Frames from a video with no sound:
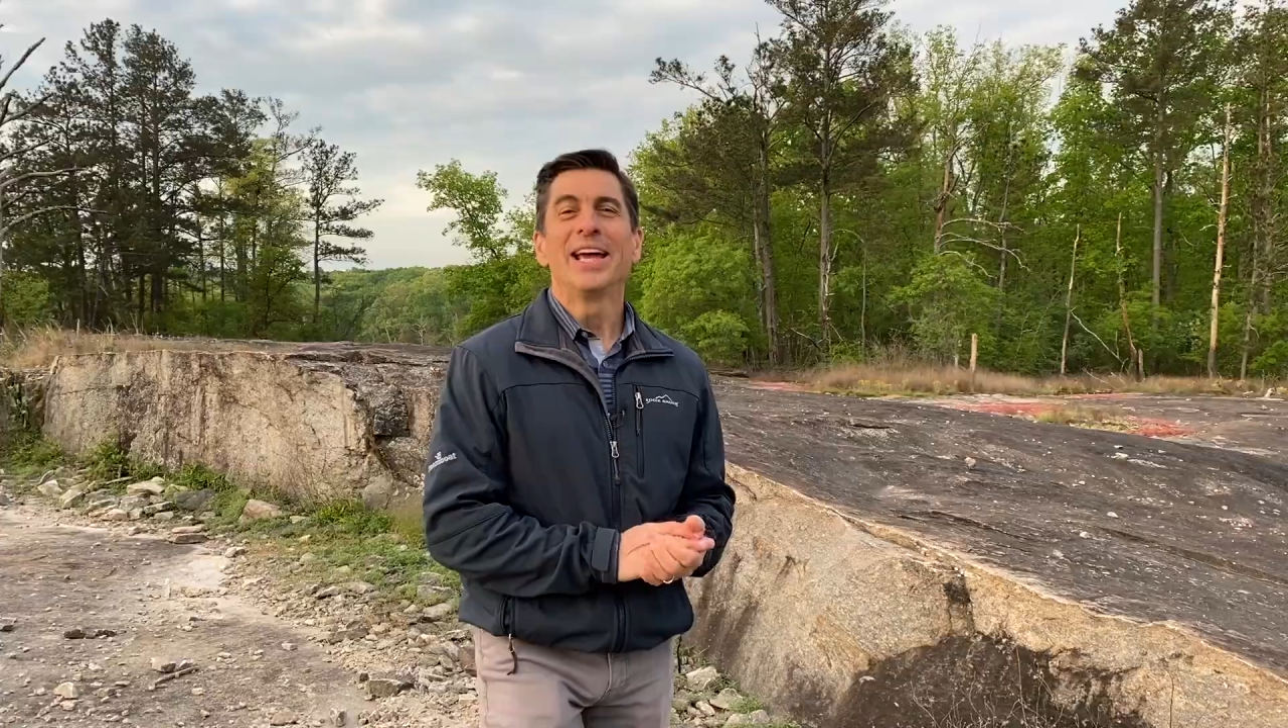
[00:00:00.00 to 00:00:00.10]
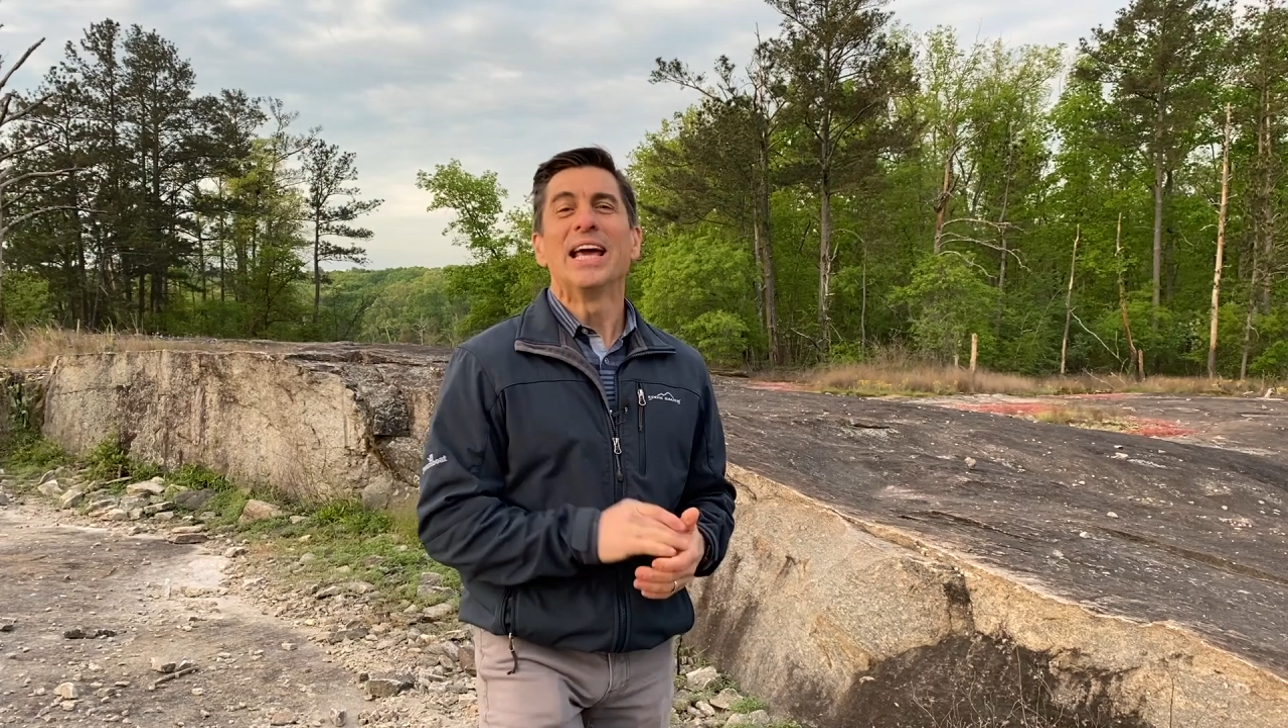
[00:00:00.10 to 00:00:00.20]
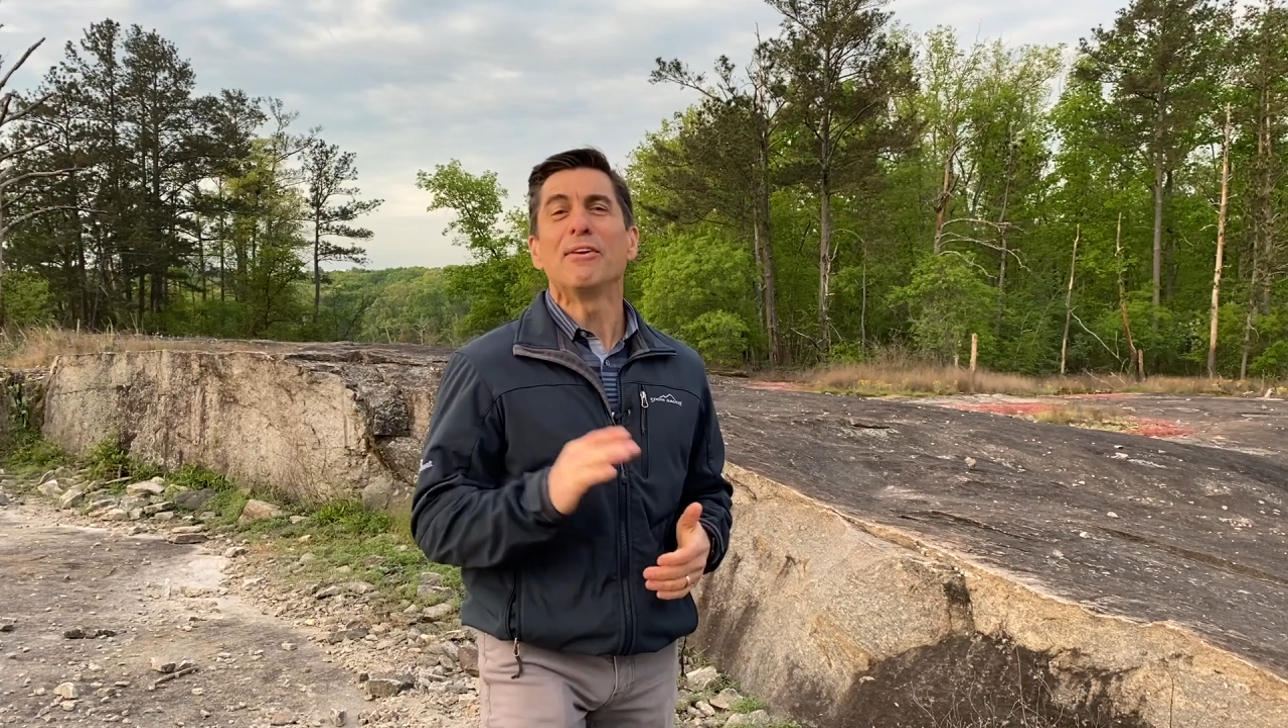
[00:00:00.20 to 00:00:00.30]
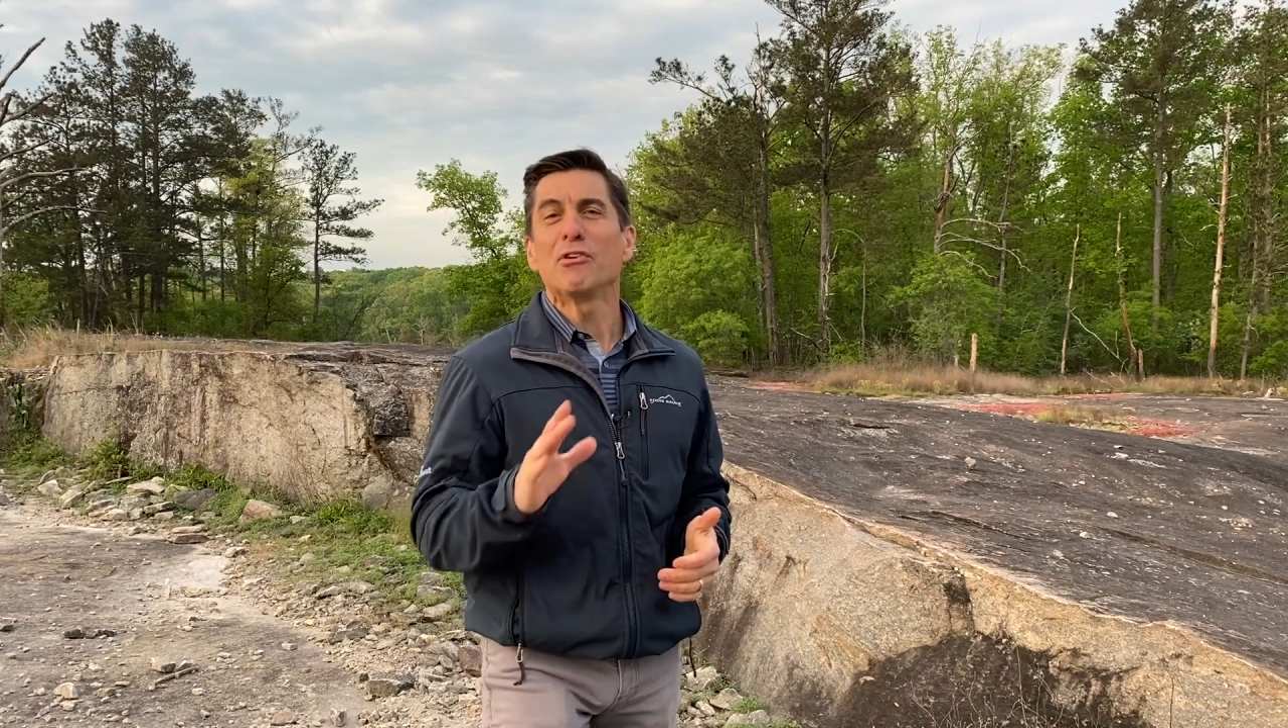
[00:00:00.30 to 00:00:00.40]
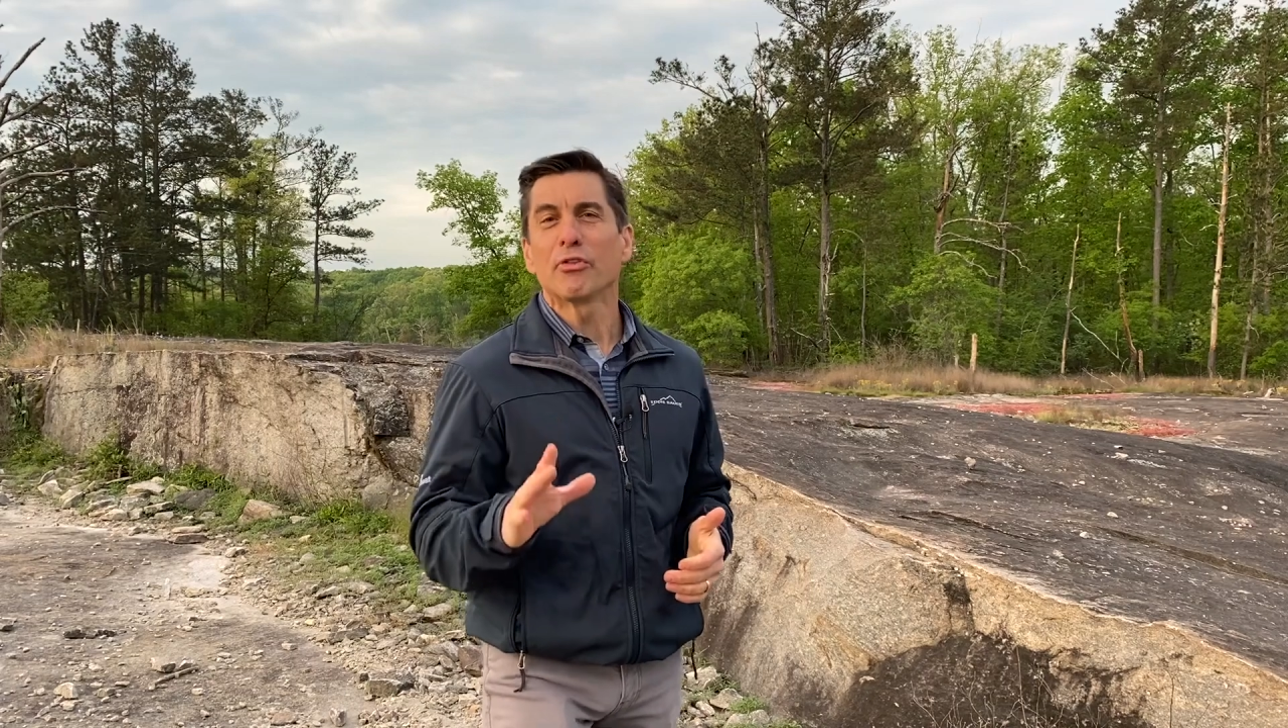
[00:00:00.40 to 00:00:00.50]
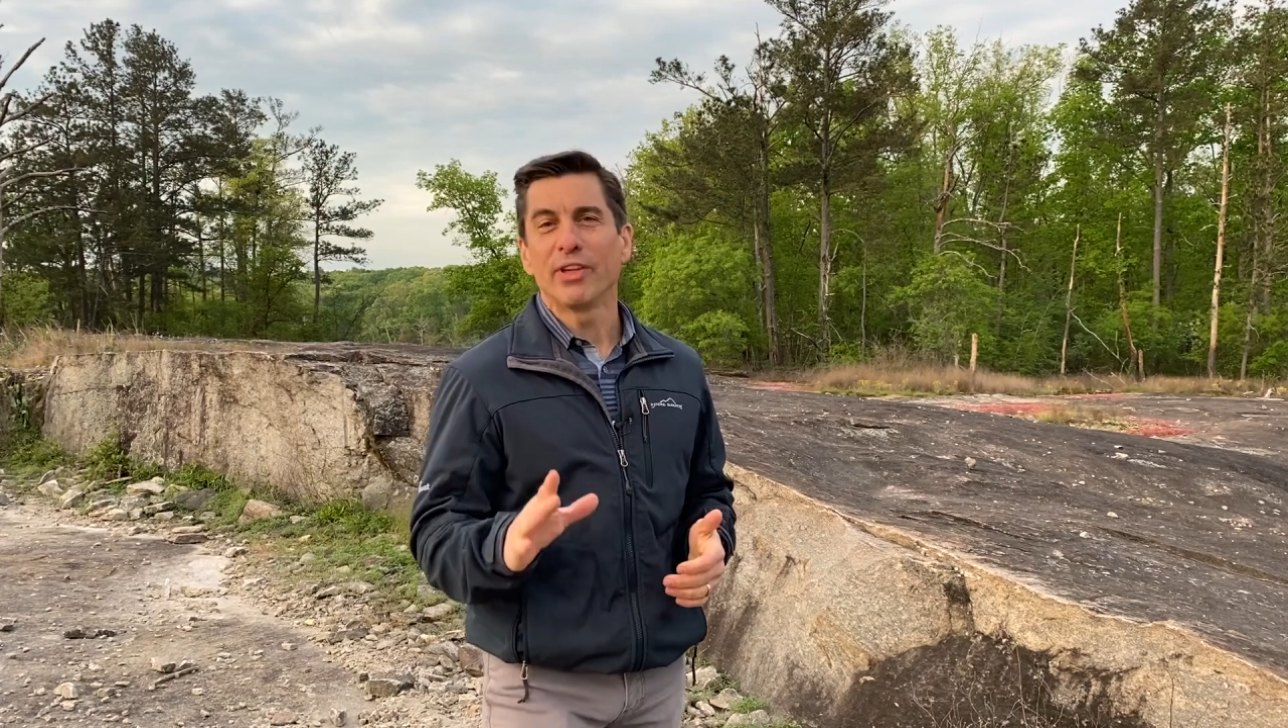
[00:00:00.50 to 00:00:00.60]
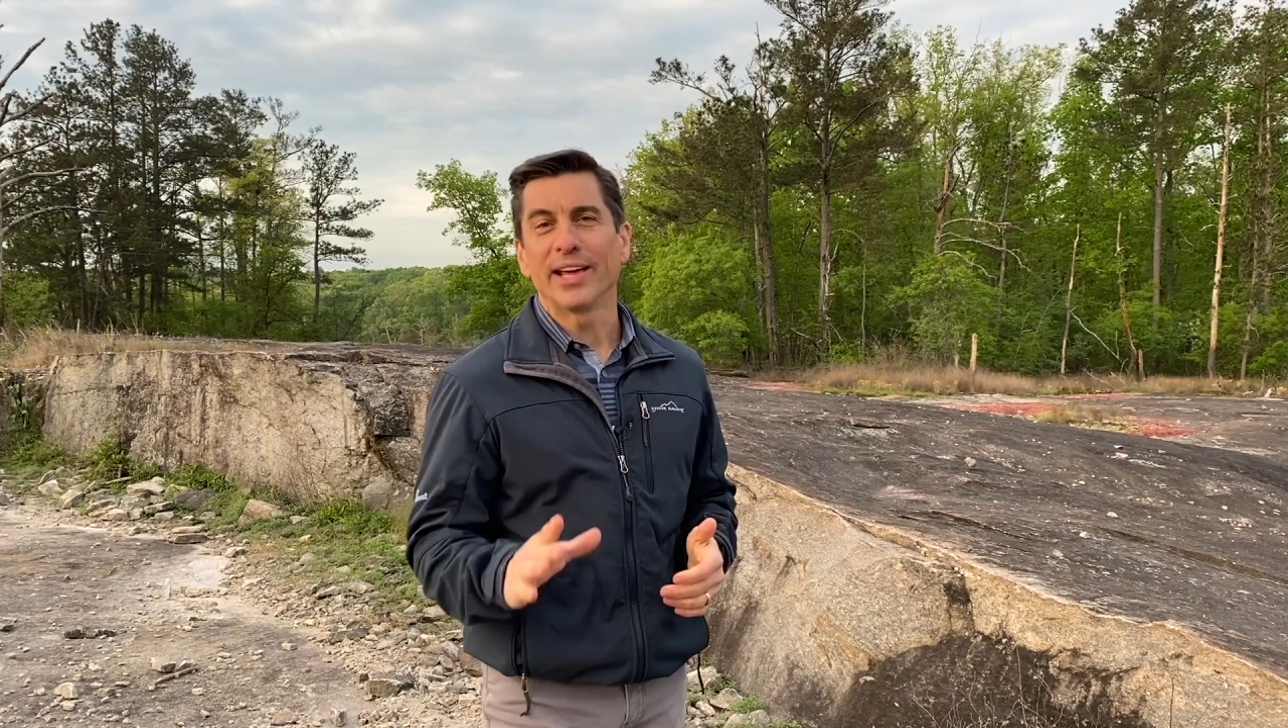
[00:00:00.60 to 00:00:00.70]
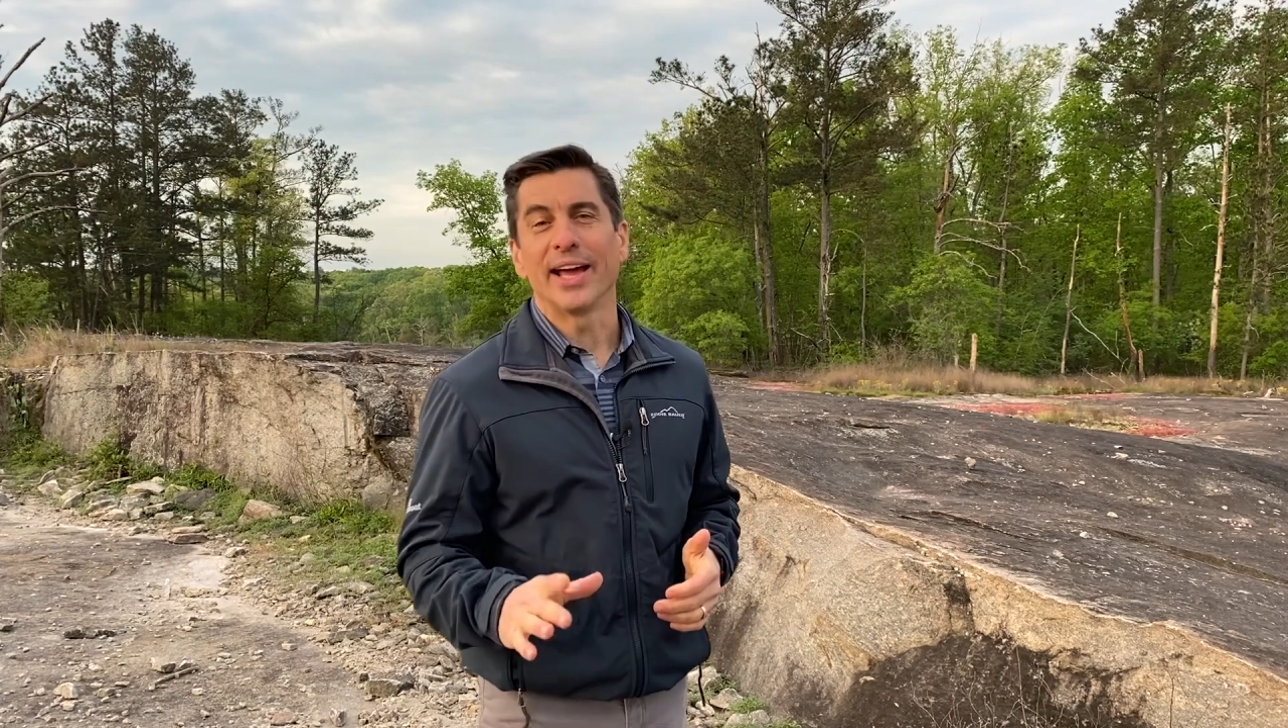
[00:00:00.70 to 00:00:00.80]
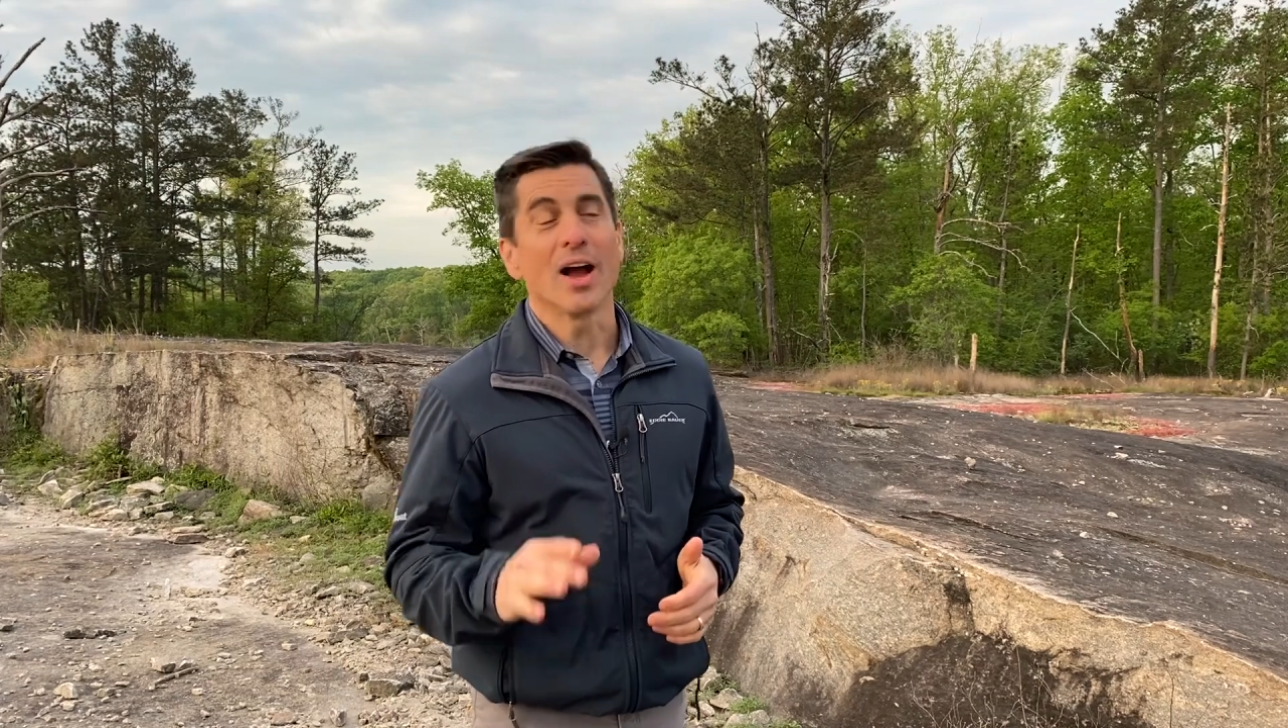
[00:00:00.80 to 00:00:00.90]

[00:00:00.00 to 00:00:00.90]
And if you're thinking,